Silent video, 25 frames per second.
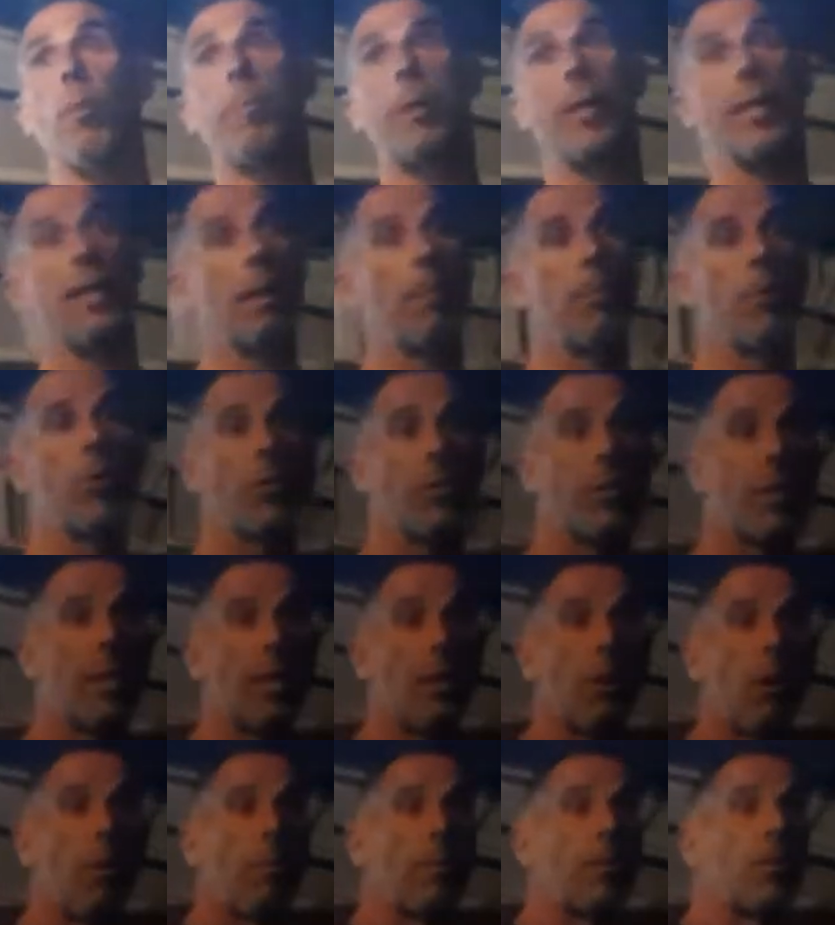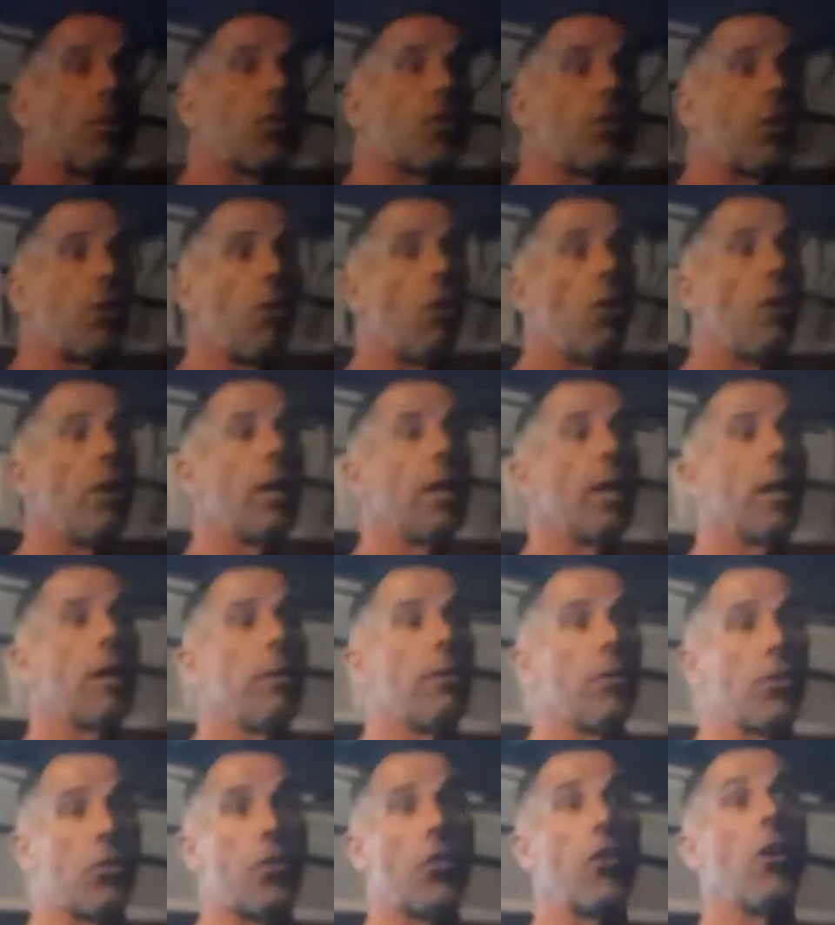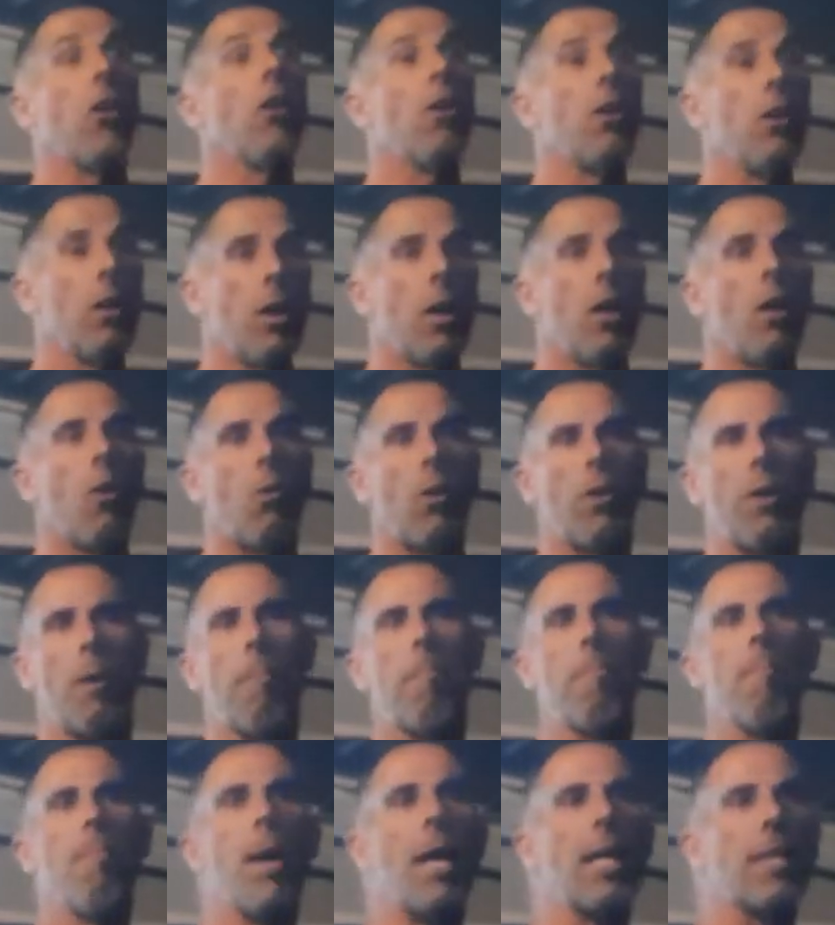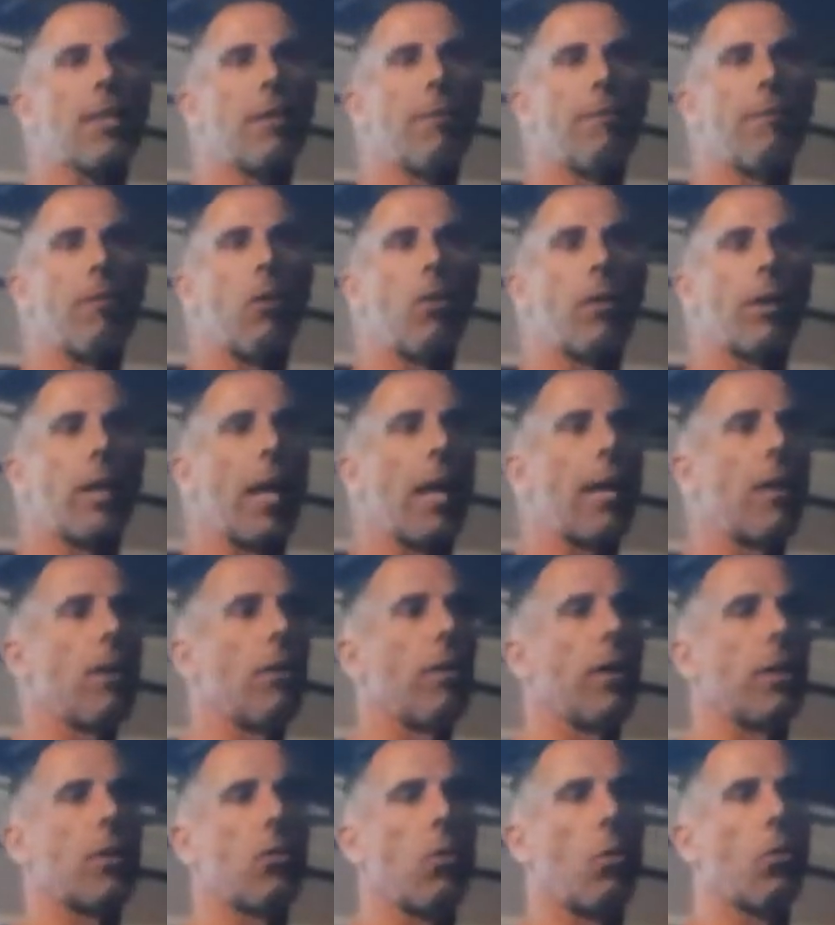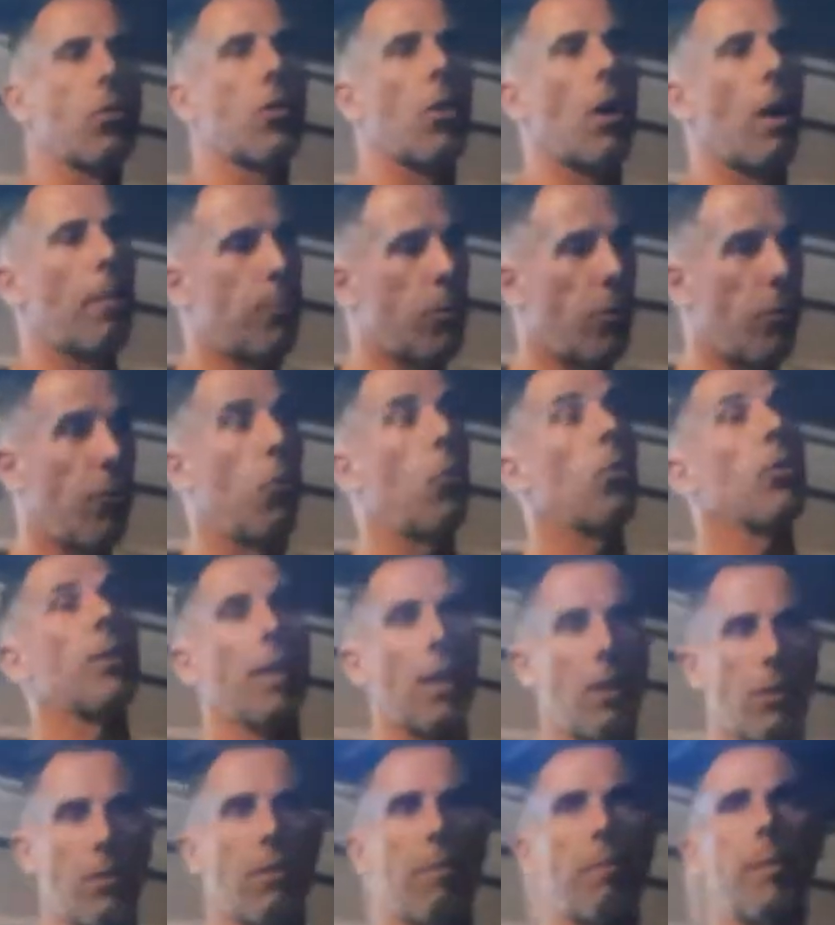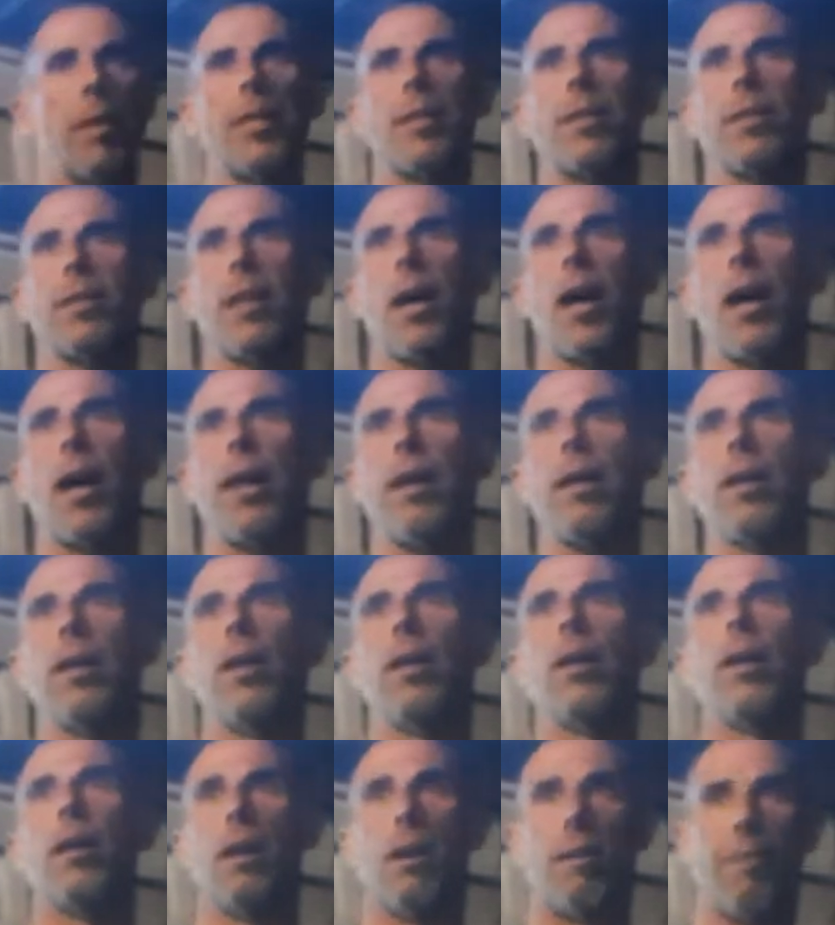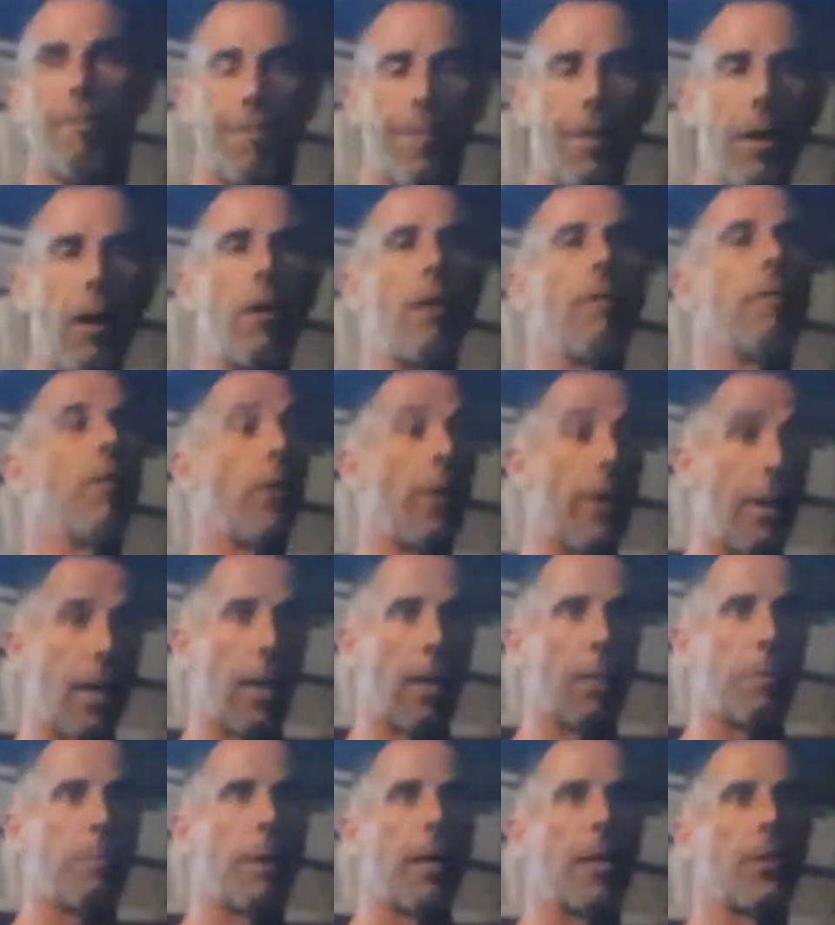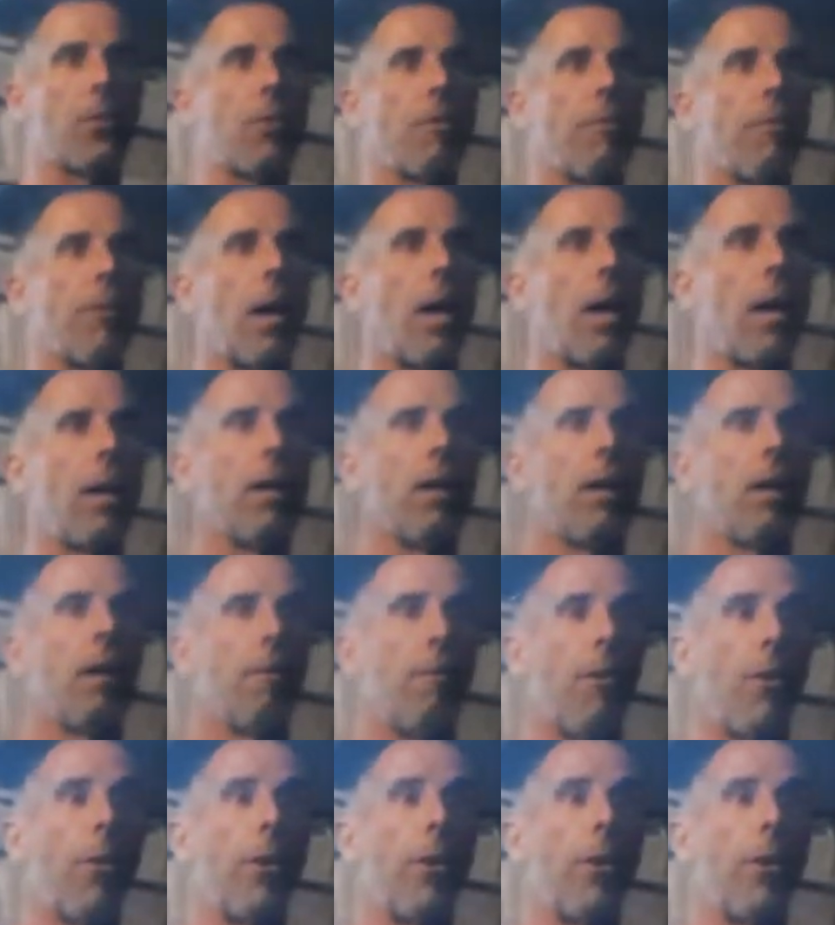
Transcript: I flew a PWC competition earlier this year with a massive volcano that's also up to 4,000 meters high a very, very nice place to fly,